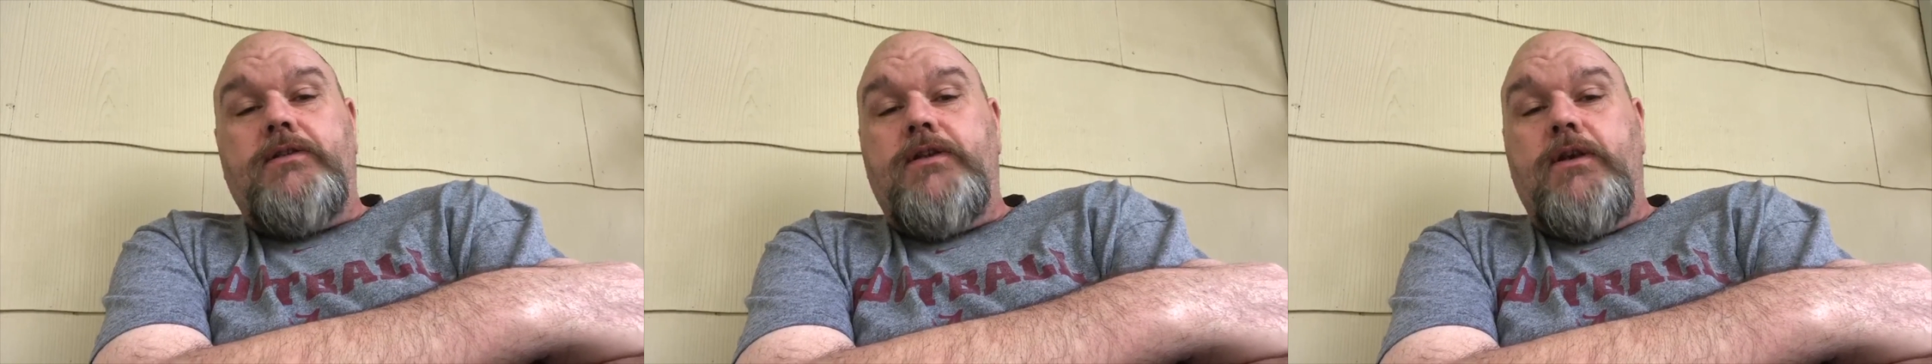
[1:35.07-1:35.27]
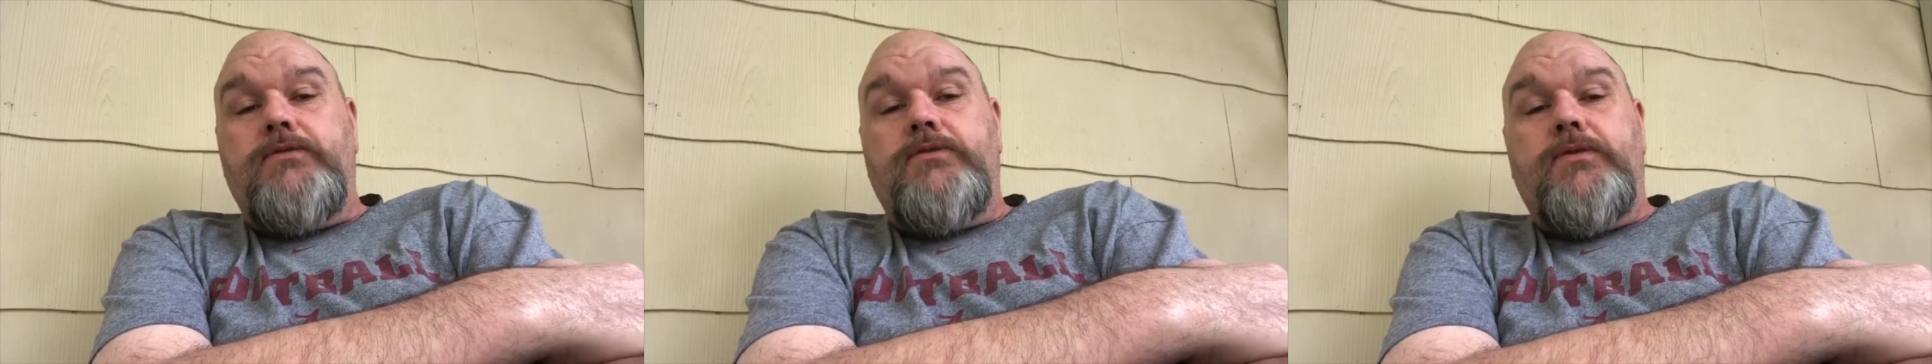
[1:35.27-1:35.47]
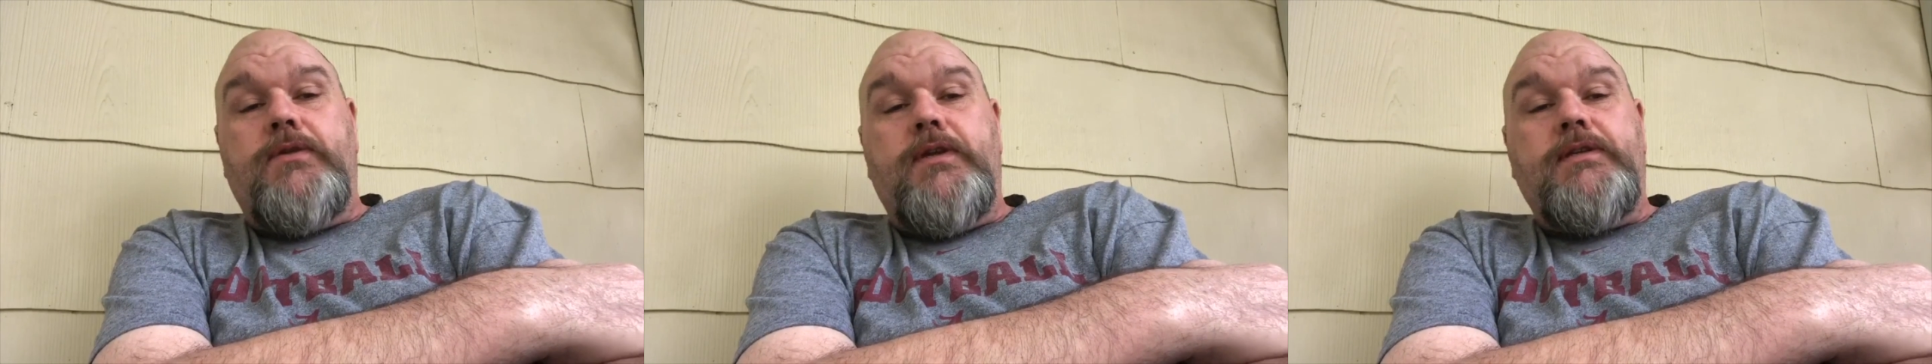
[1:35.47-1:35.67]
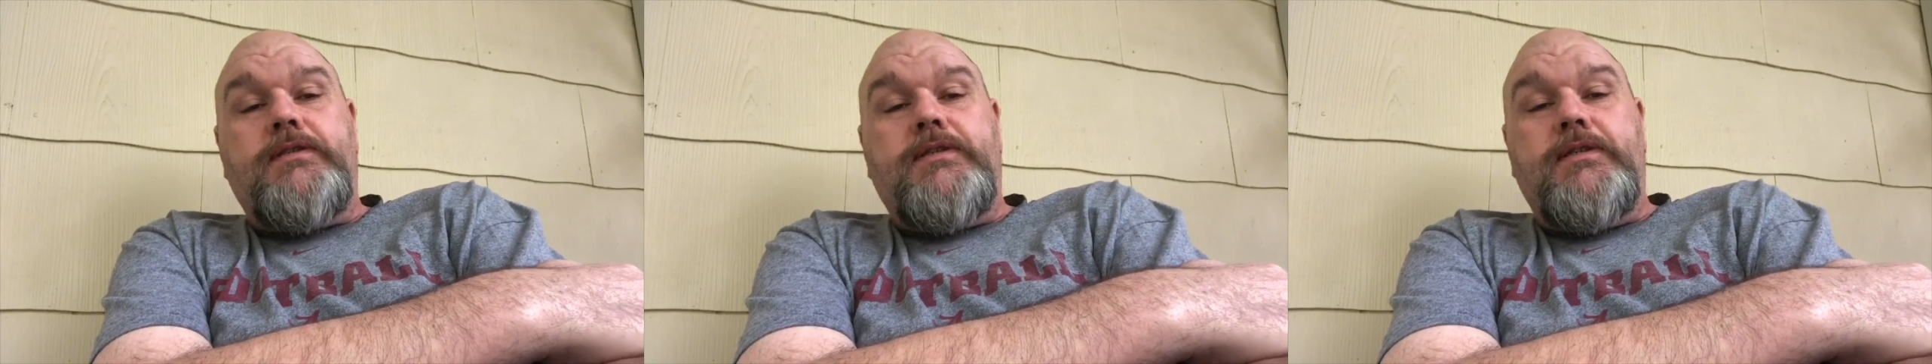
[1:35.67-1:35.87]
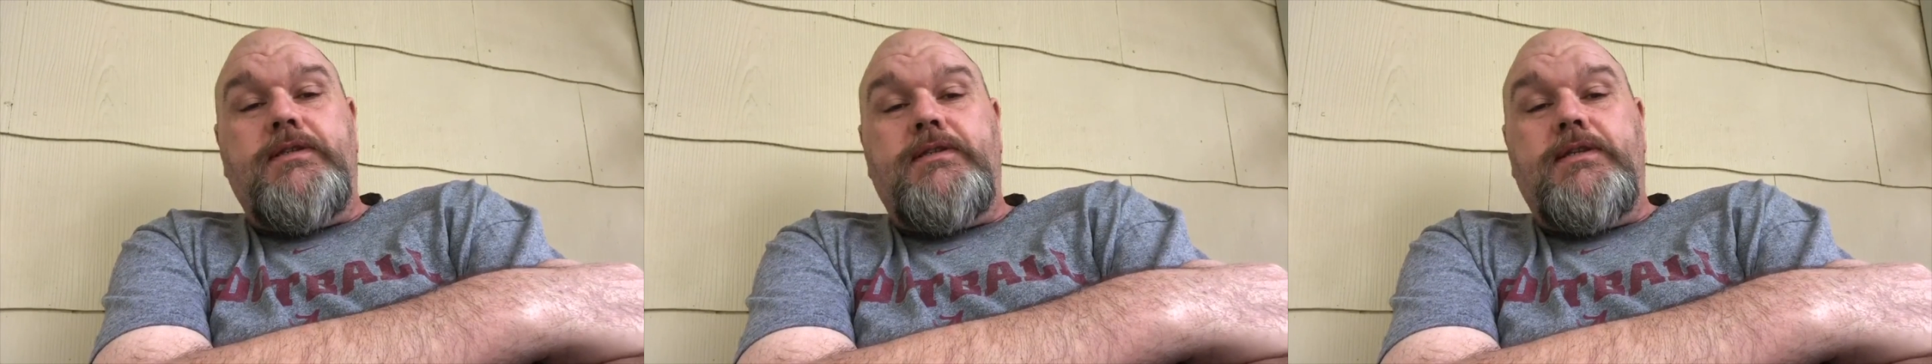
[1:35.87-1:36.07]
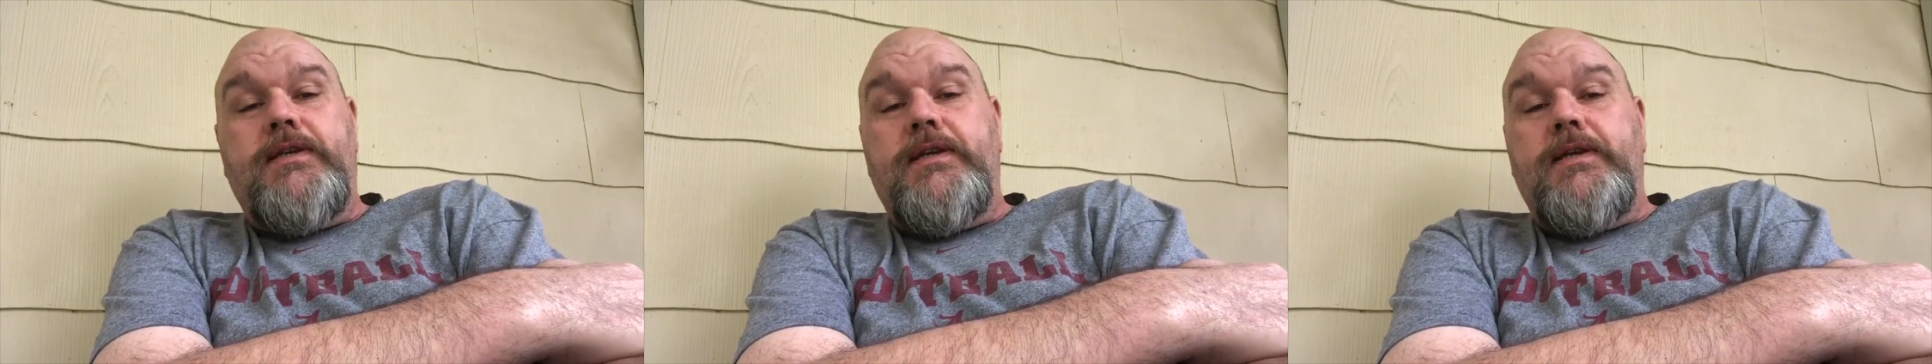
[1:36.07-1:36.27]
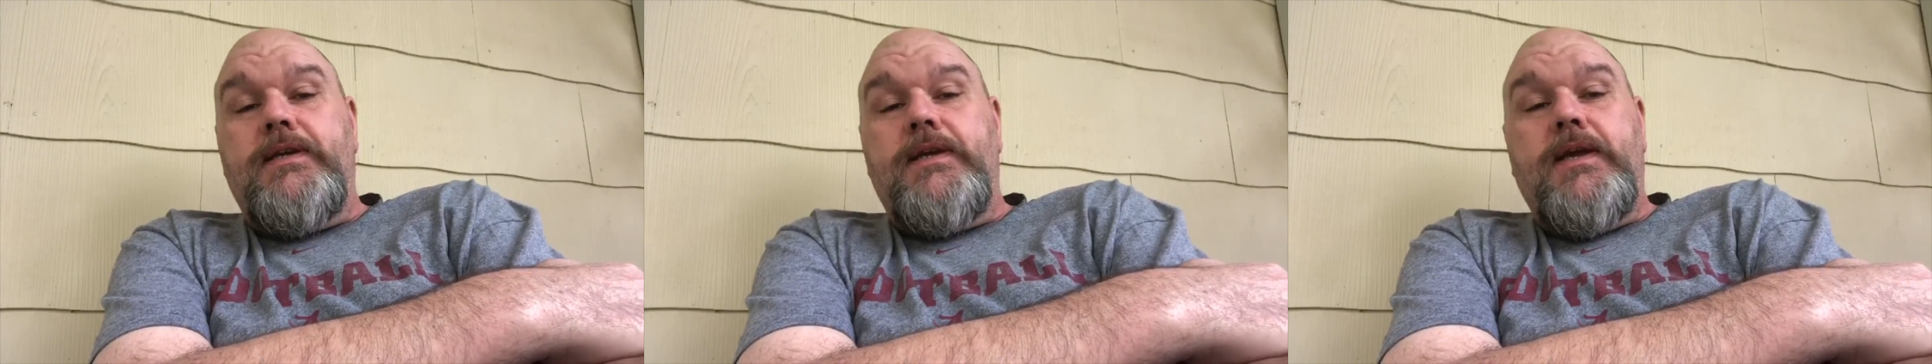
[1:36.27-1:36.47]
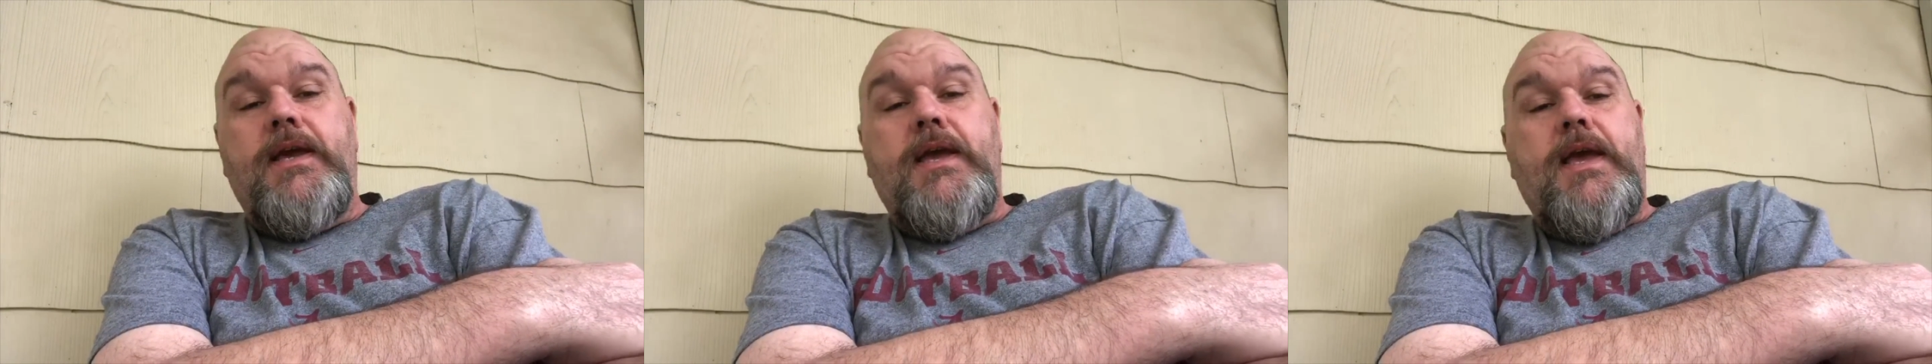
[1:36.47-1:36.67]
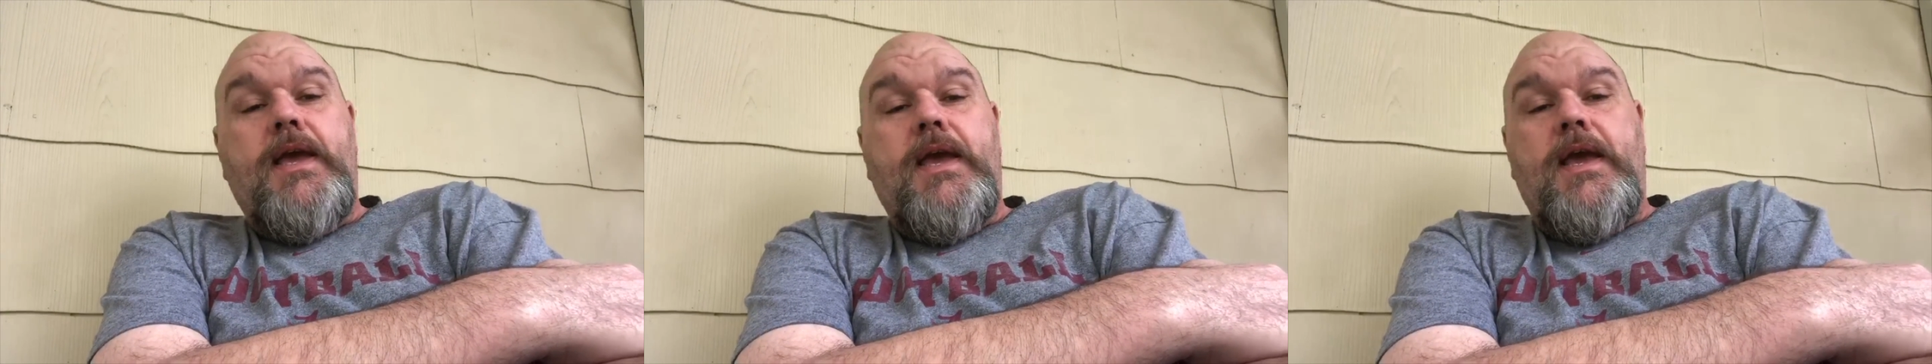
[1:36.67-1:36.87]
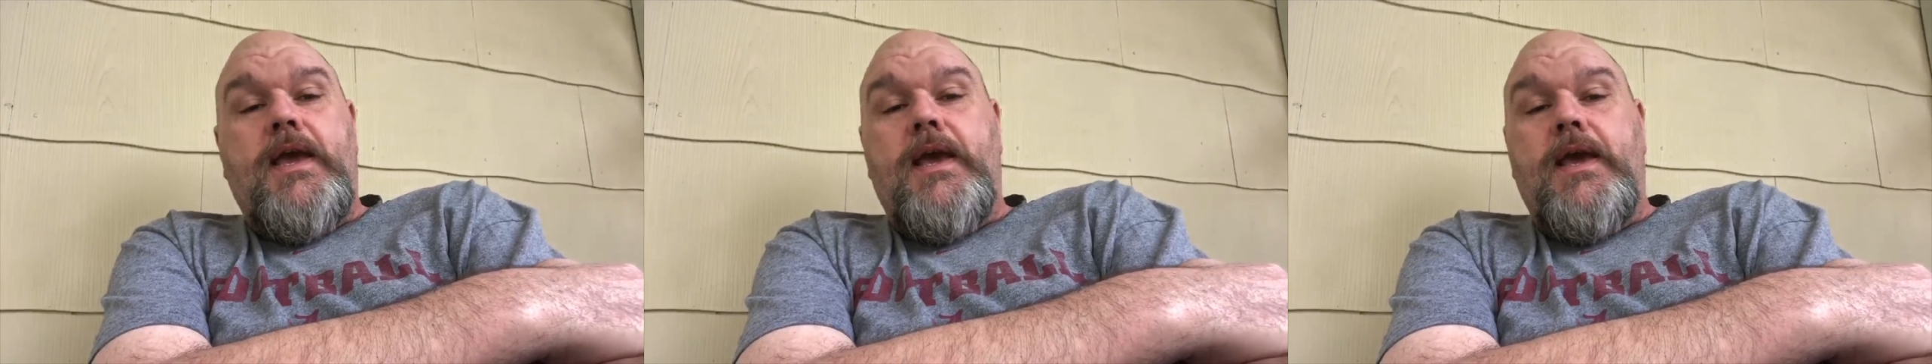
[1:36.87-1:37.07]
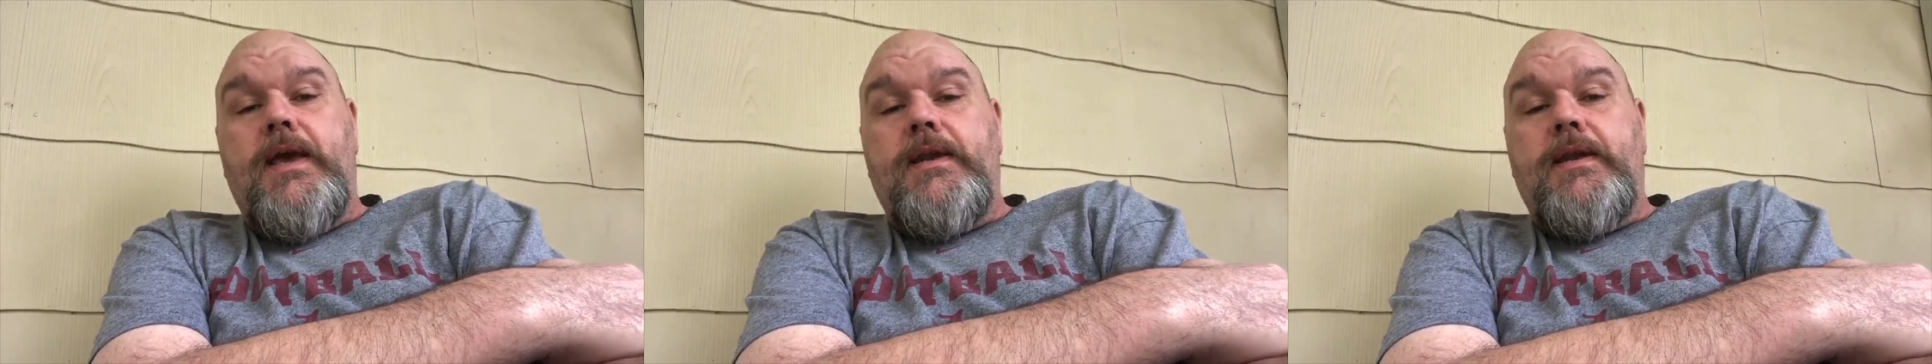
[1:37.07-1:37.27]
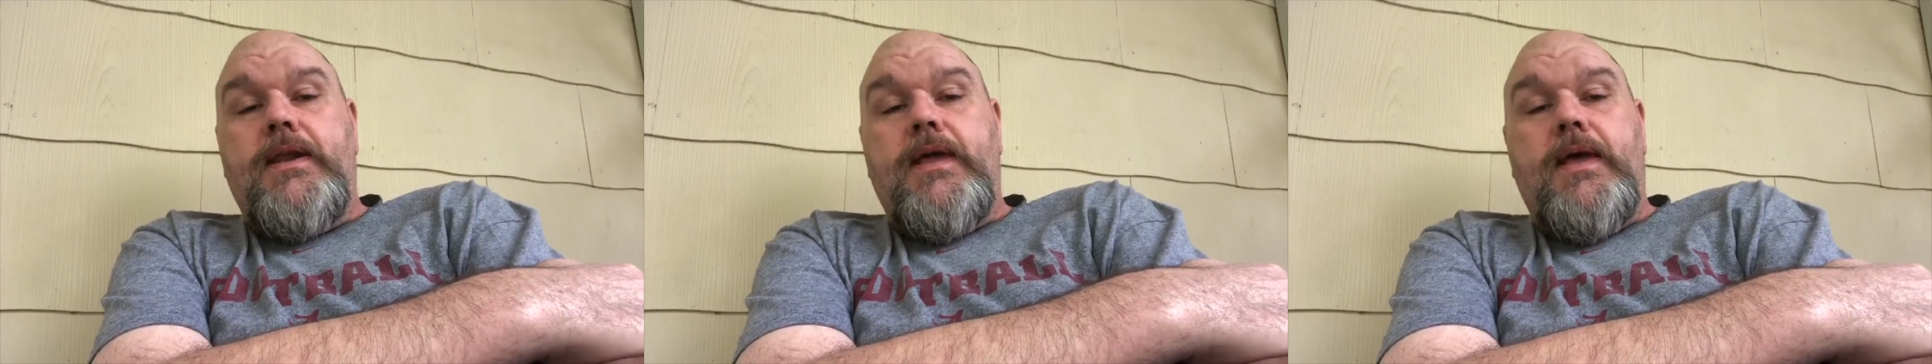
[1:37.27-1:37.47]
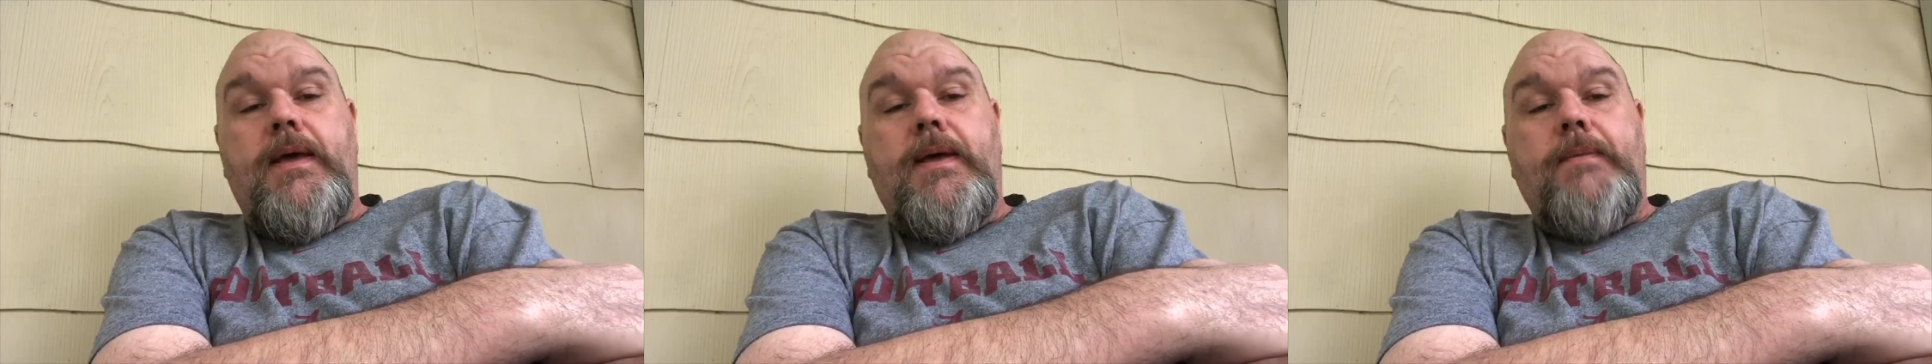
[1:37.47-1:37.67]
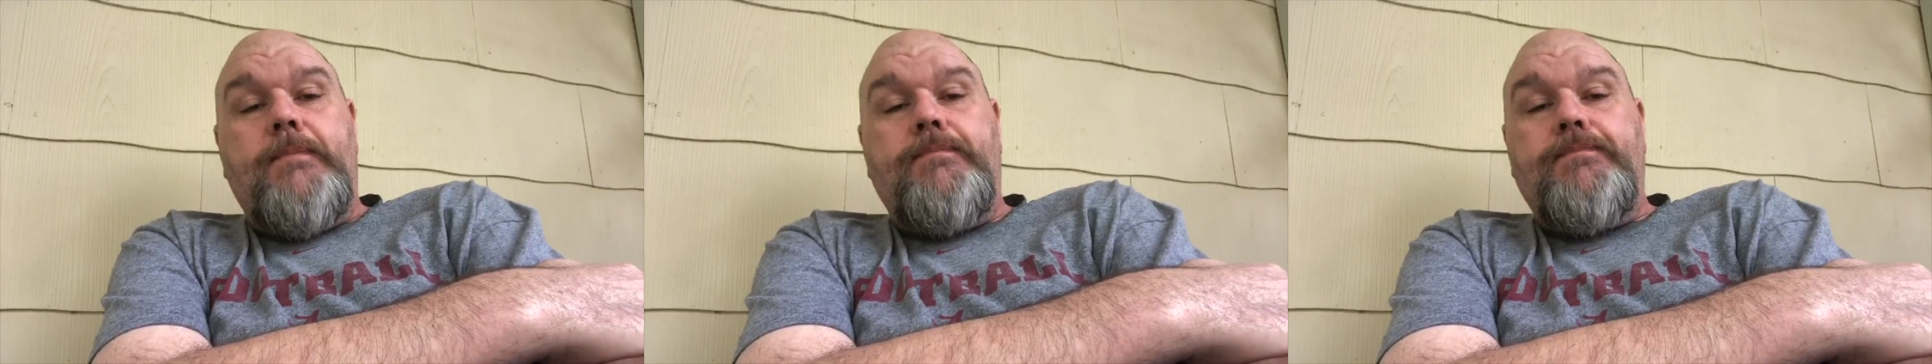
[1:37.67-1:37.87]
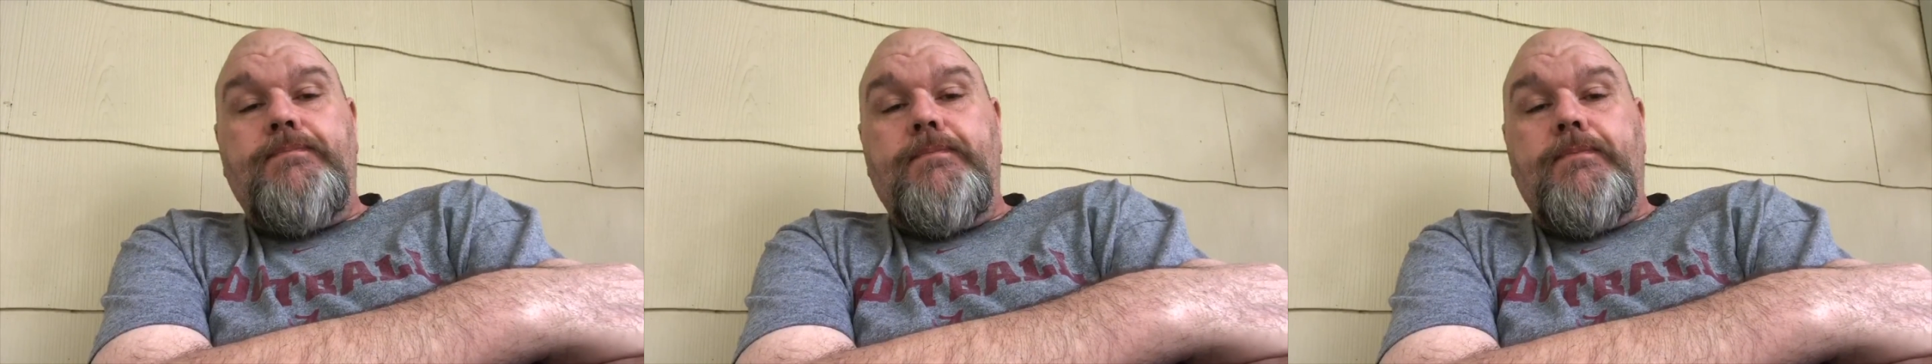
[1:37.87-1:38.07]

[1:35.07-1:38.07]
social distancing and um,